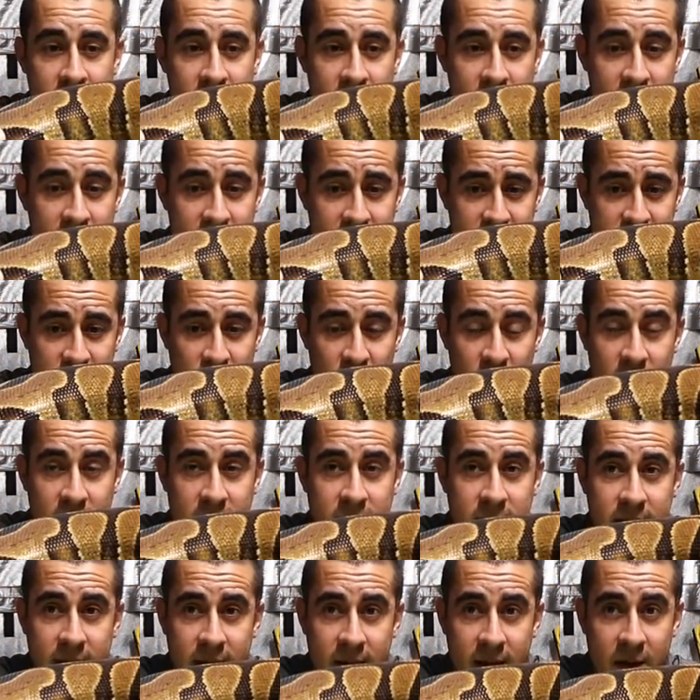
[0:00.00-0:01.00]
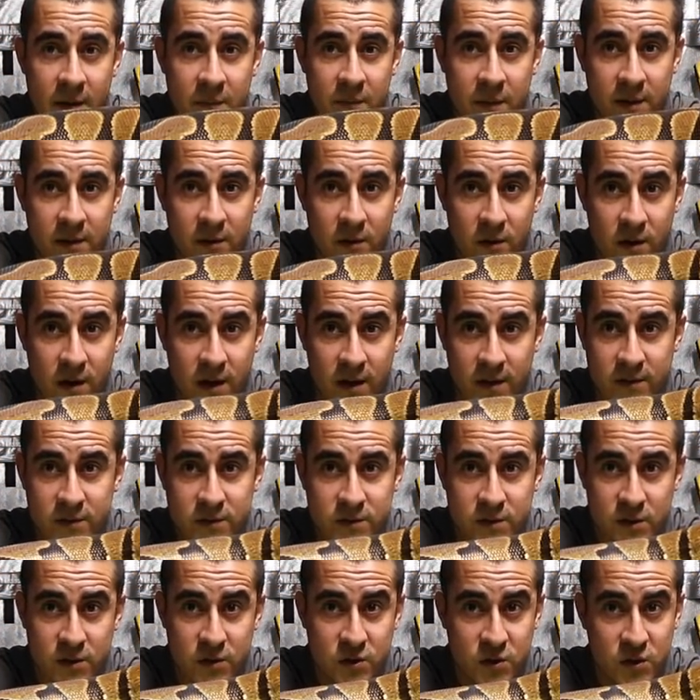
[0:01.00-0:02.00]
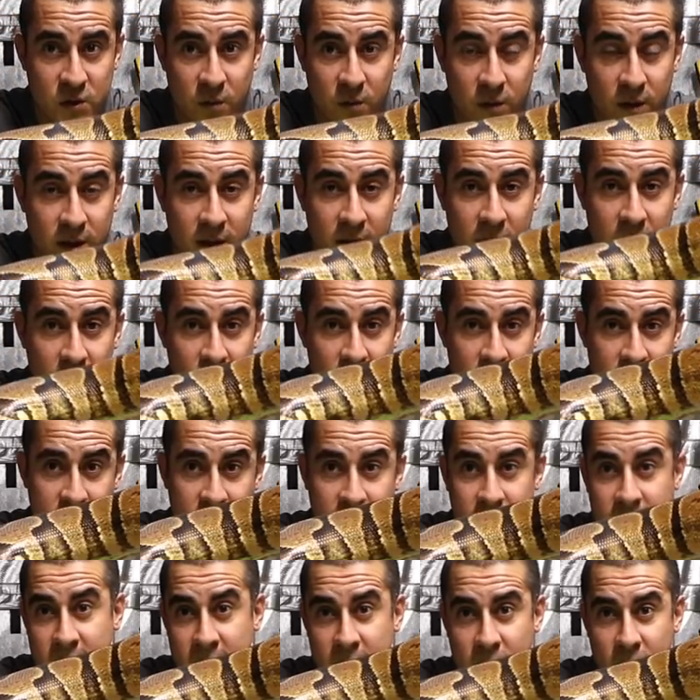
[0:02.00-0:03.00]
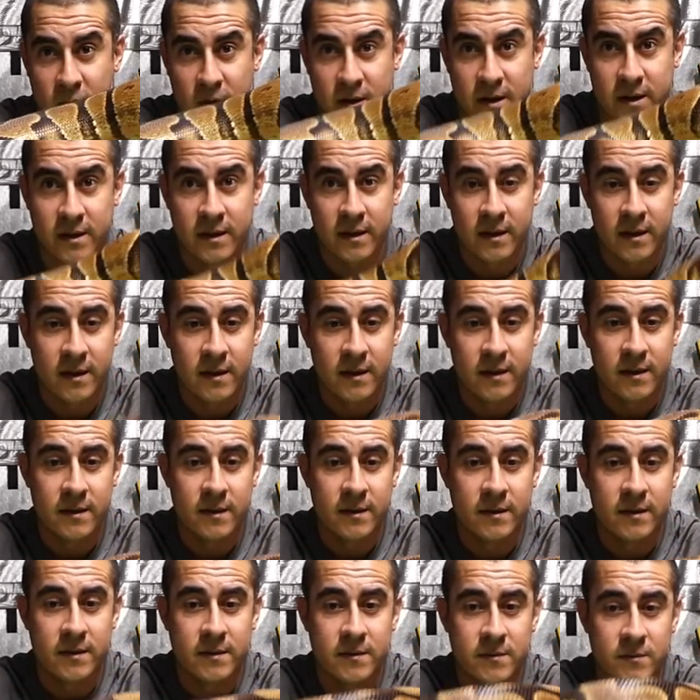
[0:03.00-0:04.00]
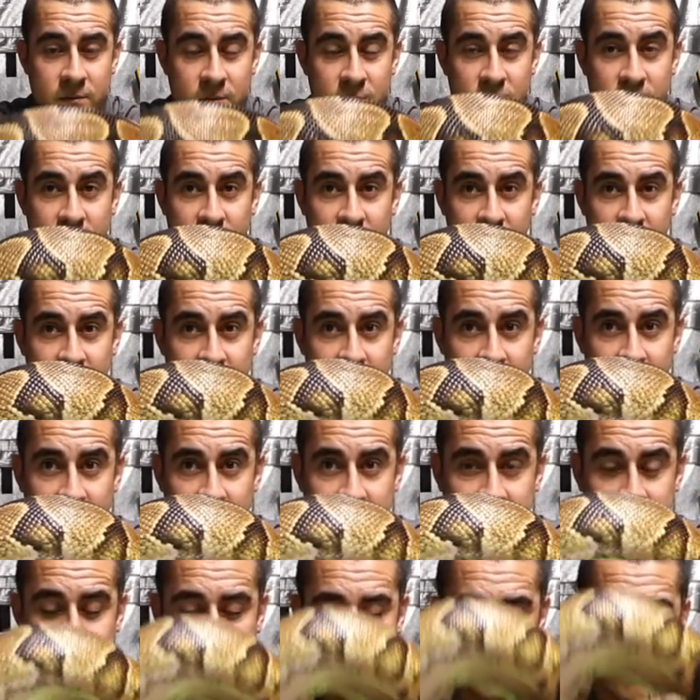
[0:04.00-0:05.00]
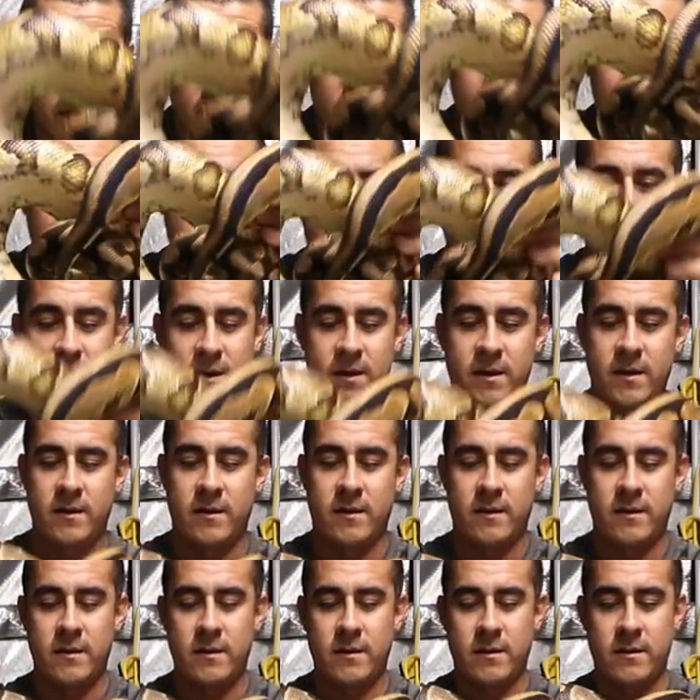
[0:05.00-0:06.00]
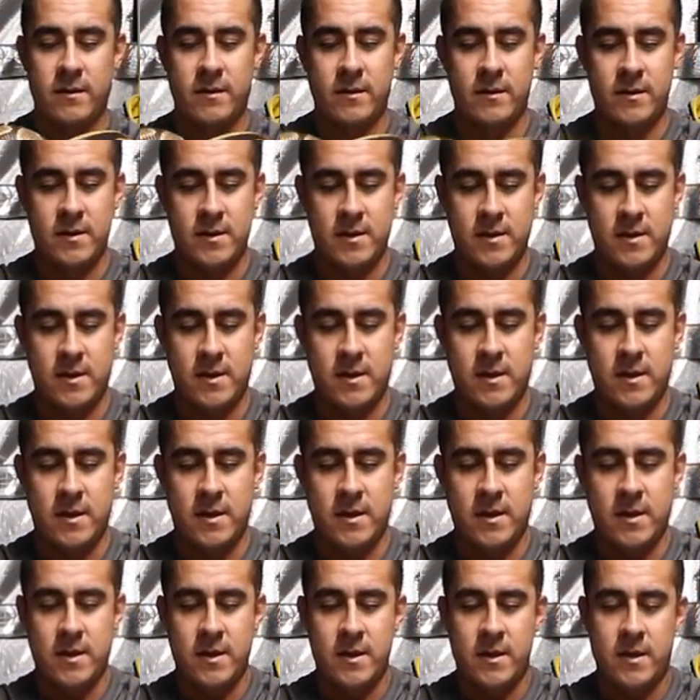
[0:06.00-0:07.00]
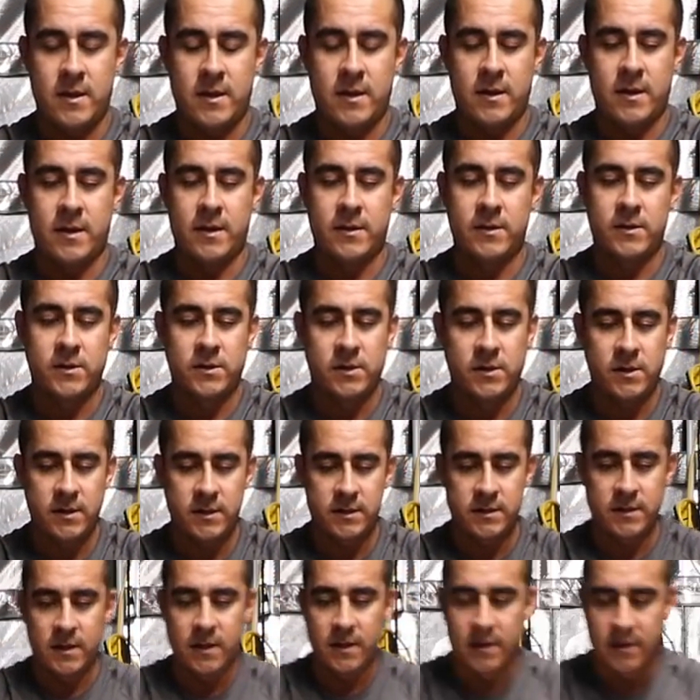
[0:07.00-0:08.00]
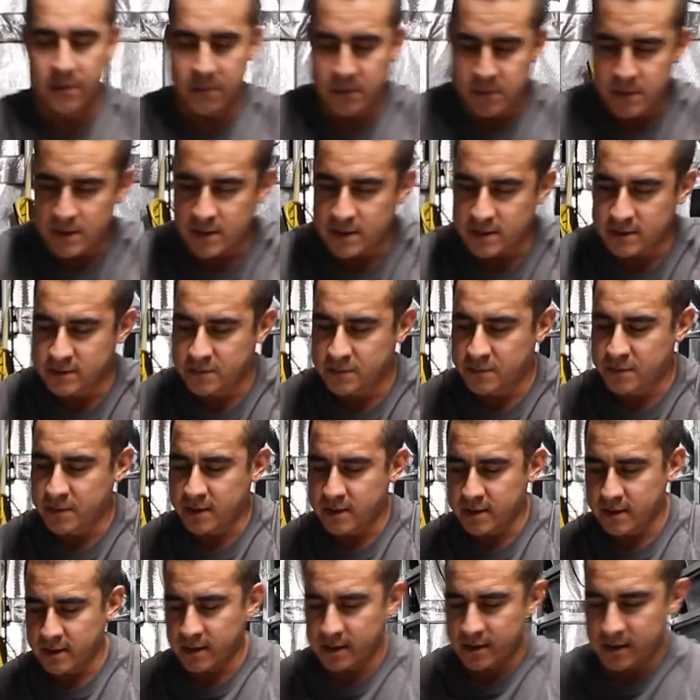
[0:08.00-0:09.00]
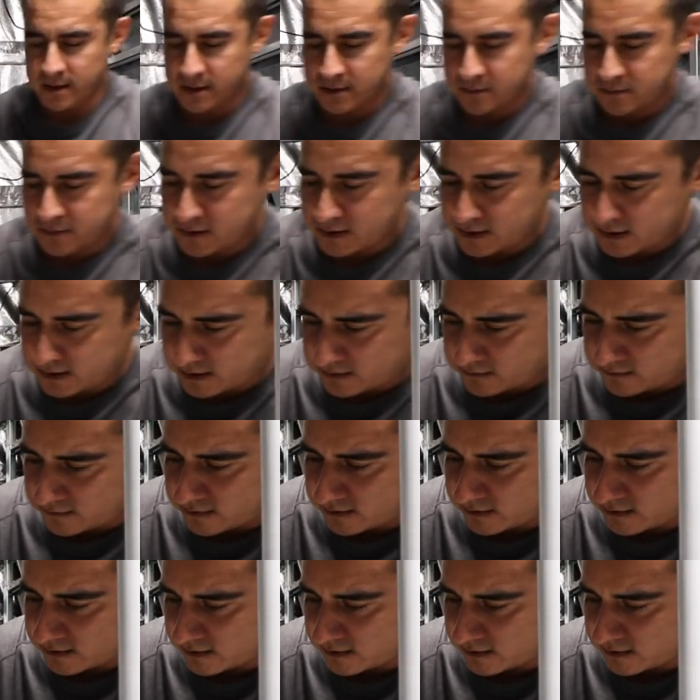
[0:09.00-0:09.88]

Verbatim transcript: This one, I mean, her colors just show a lot more than that one. Really, really nice yellow belly right here. And she's not gonna be as big, I believe.